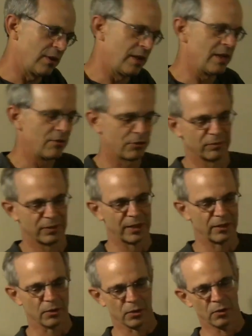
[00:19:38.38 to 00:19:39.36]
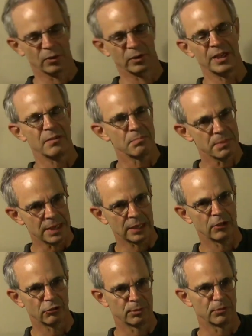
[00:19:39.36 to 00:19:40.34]
the sort of like early
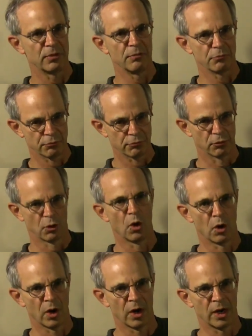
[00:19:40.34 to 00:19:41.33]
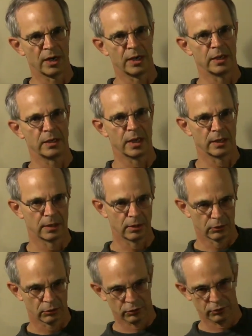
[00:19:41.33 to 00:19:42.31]
meetings between Freud and
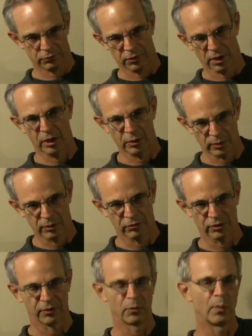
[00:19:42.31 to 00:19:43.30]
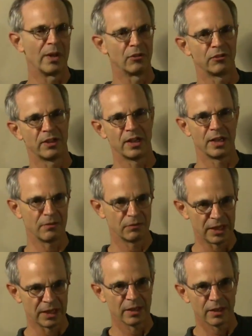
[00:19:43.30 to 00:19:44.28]
his followers and the Wednesday
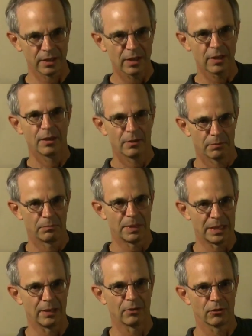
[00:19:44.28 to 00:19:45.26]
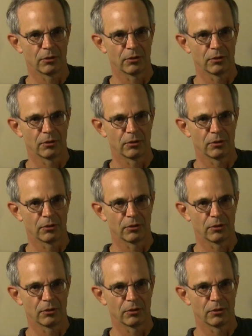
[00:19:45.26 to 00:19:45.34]
evening meetings.